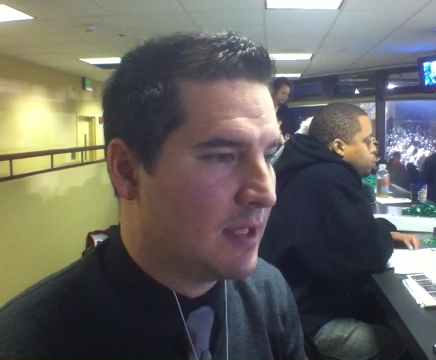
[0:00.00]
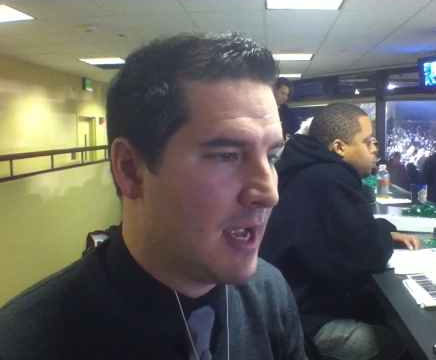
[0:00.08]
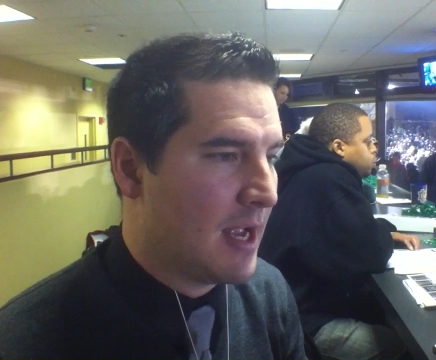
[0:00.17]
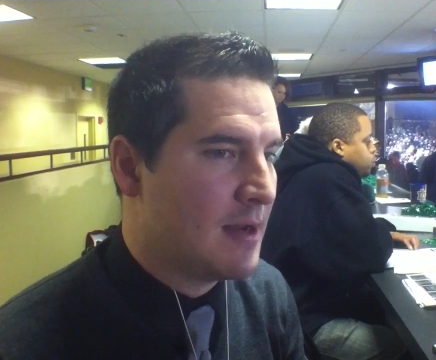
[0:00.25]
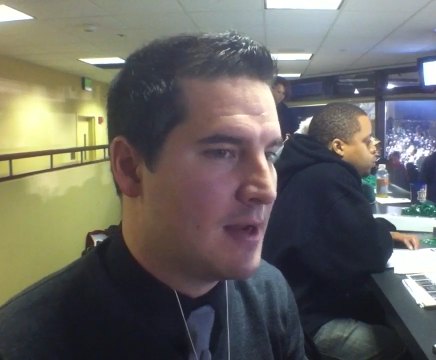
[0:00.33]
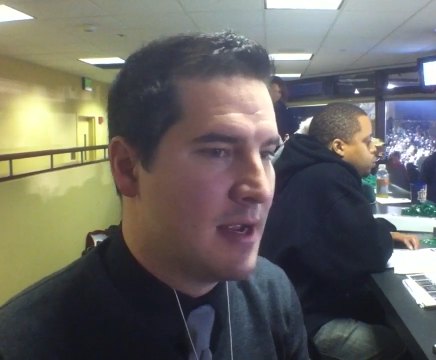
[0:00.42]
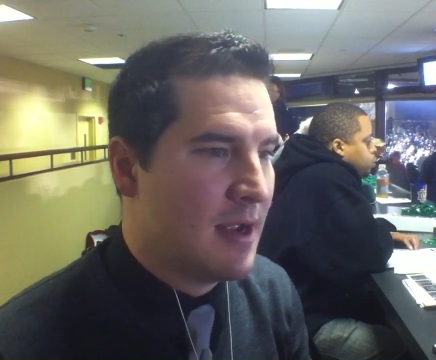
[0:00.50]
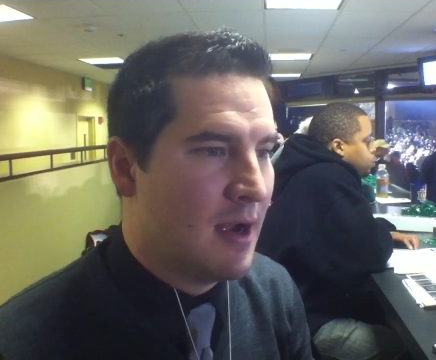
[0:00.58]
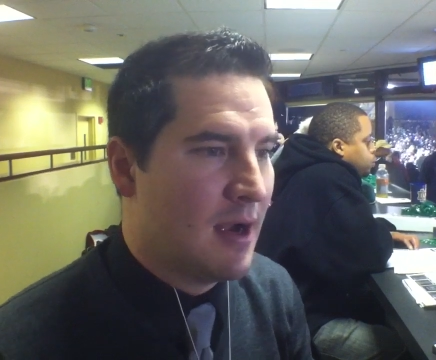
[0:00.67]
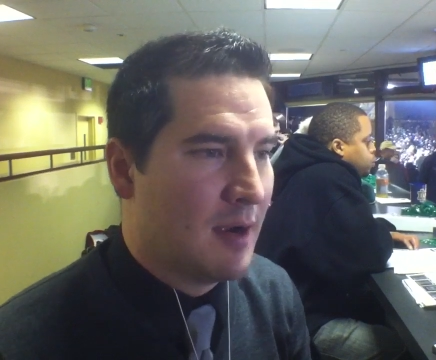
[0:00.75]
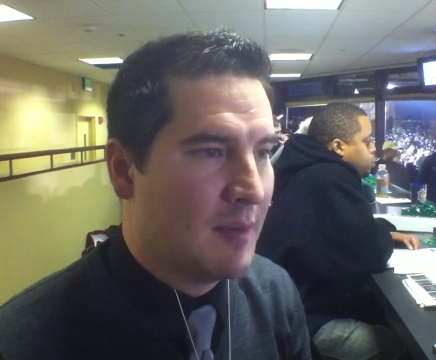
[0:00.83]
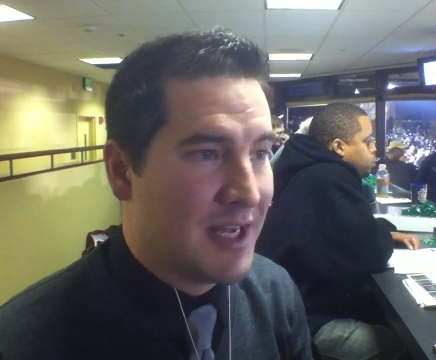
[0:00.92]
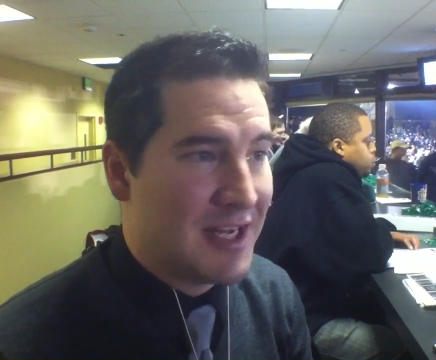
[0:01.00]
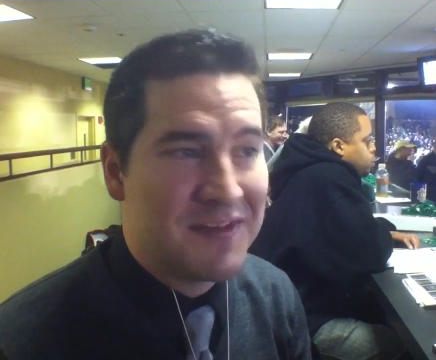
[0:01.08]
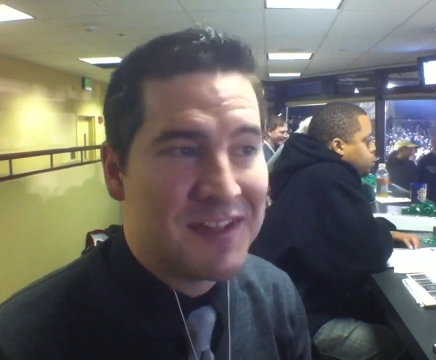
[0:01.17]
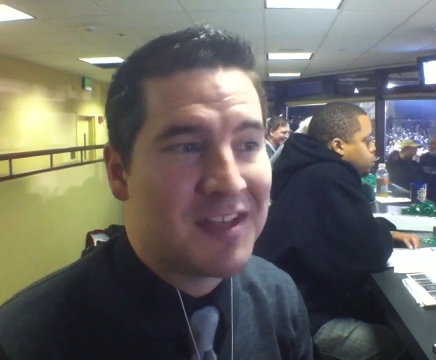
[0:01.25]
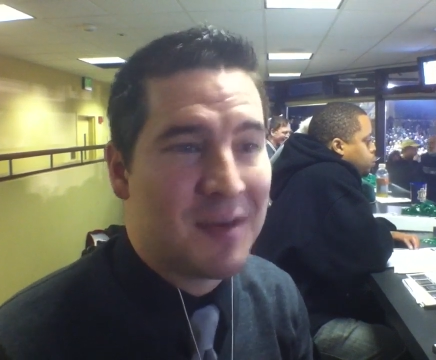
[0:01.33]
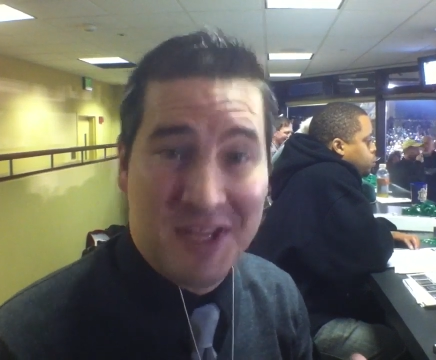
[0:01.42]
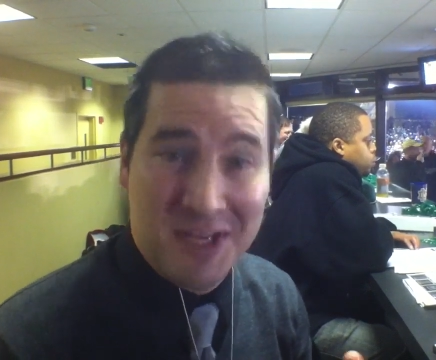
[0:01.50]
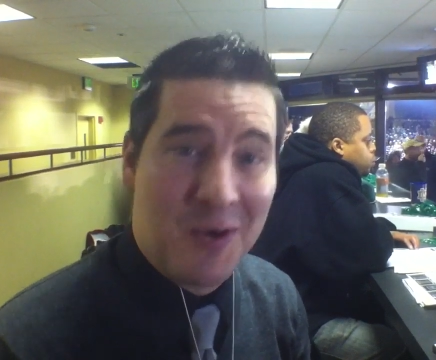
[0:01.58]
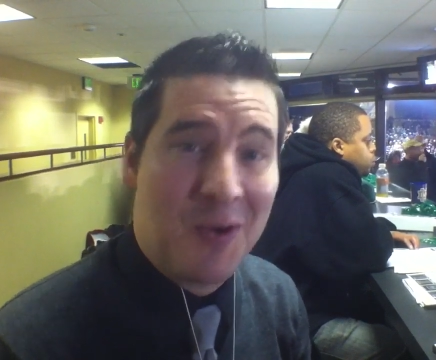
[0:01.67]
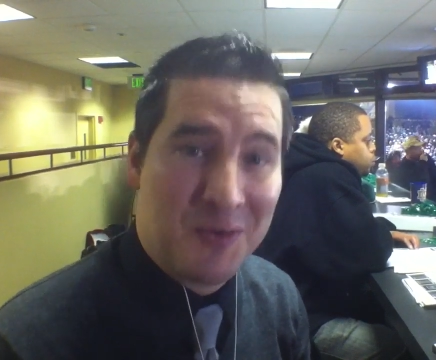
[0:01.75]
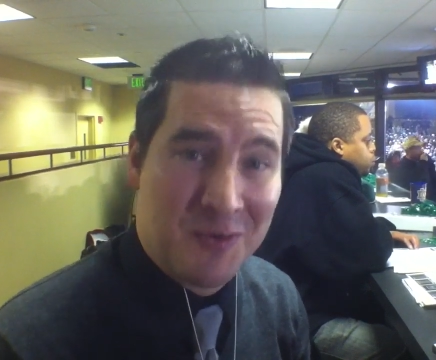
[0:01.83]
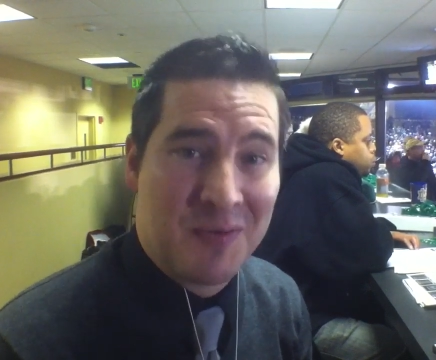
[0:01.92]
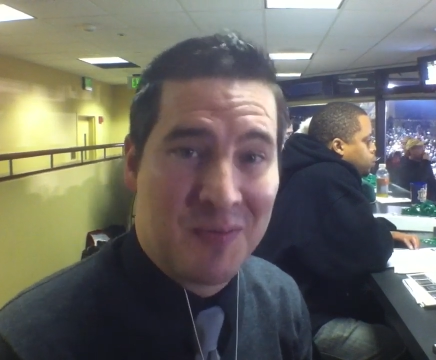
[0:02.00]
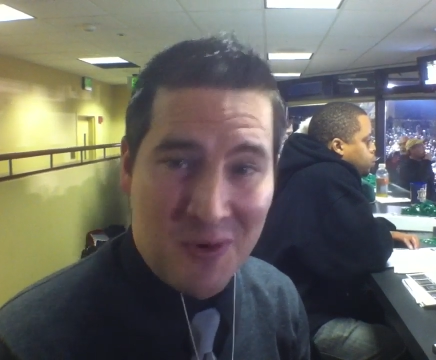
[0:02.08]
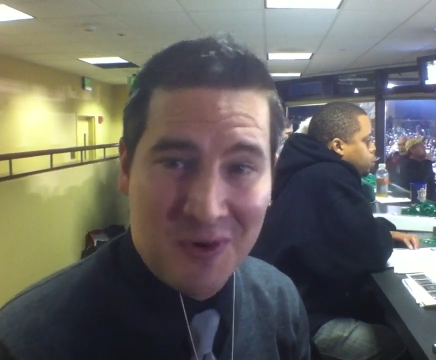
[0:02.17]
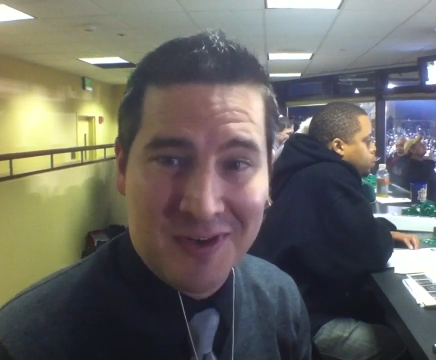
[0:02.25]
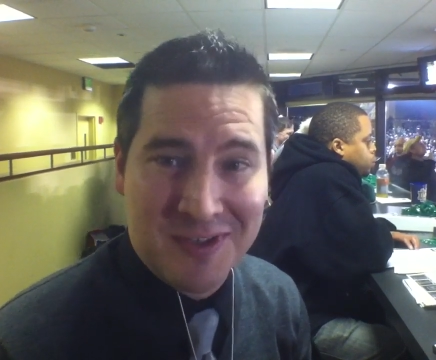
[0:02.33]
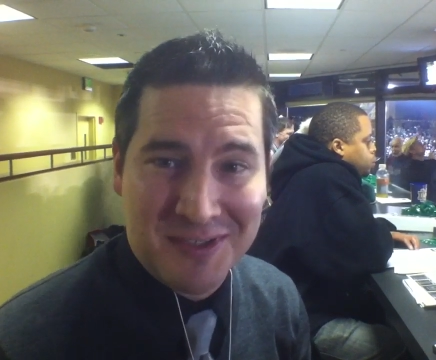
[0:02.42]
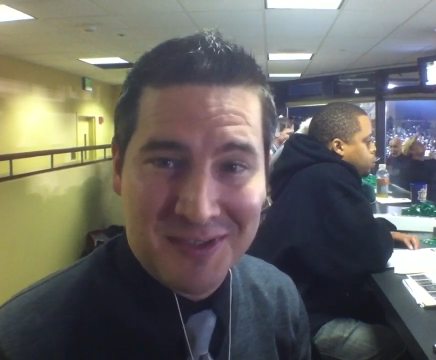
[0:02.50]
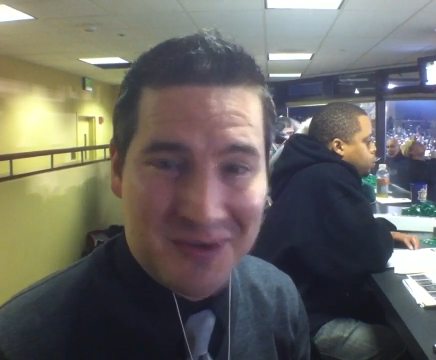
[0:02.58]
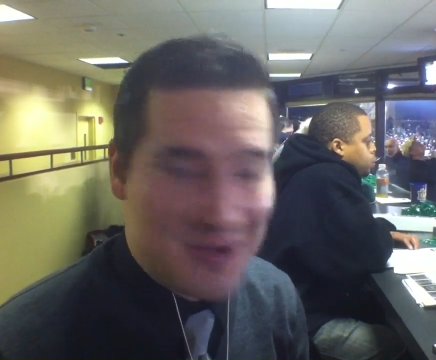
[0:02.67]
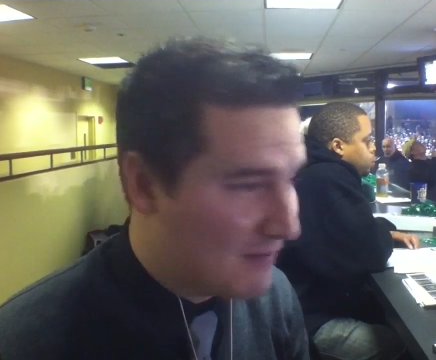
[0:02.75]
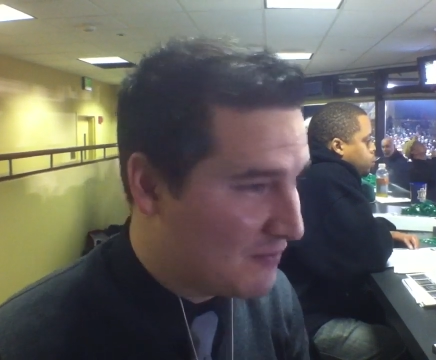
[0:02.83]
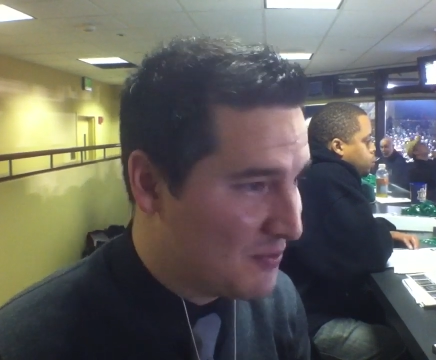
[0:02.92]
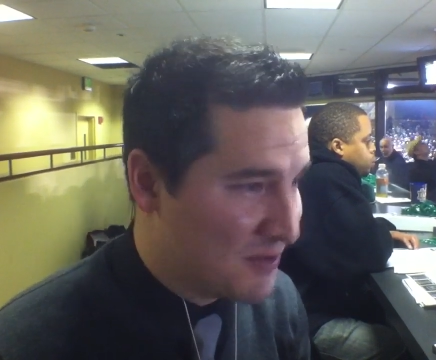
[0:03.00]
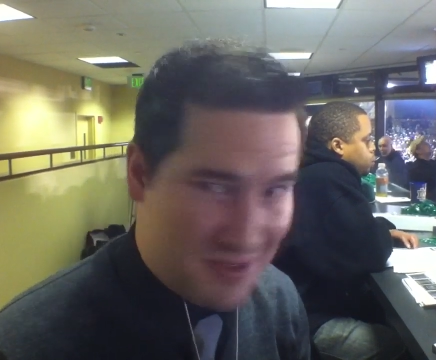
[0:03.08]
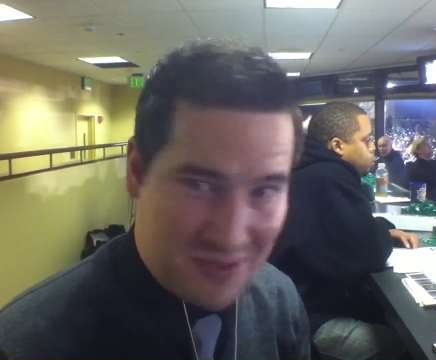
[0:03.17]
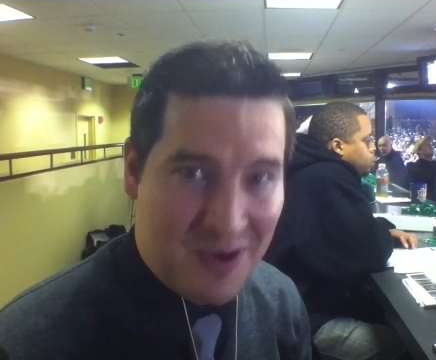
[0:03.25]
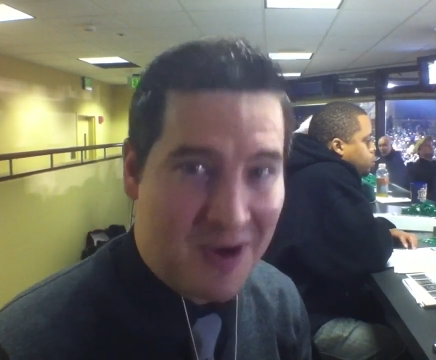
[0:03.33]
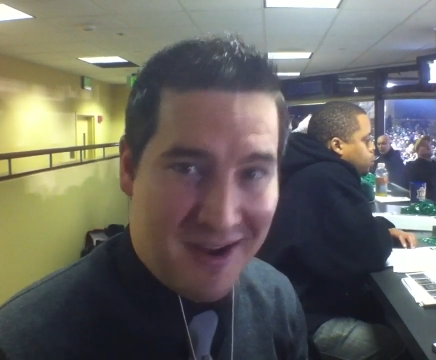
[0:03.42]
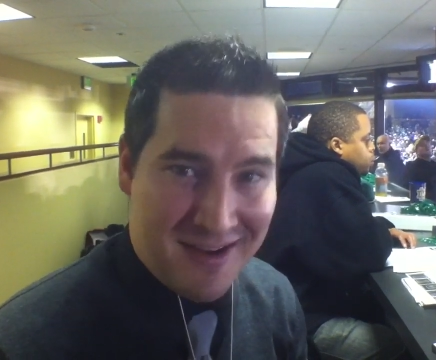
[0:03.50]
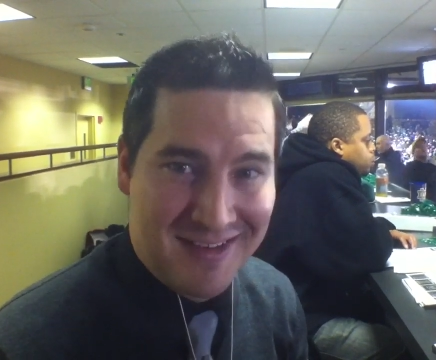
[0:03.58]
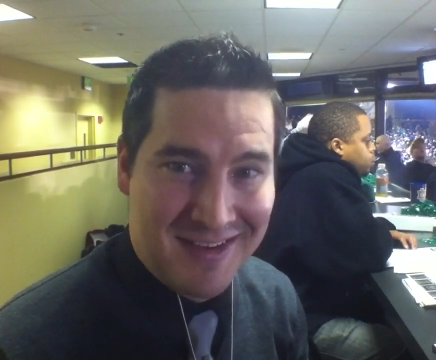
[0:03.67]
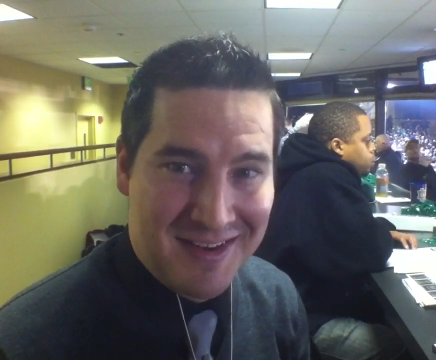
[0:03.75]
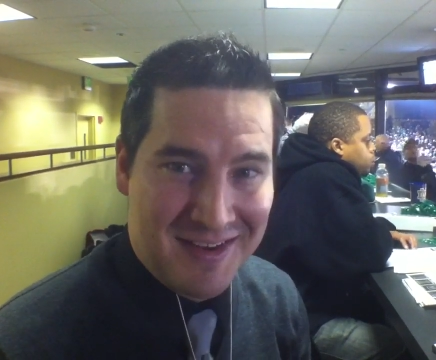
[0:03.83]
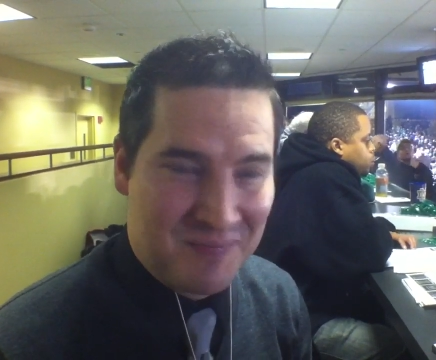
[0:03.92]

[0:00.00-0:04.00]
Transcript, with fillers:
Speaker 1: that. Um, and even some of the older reporters who you never would have thought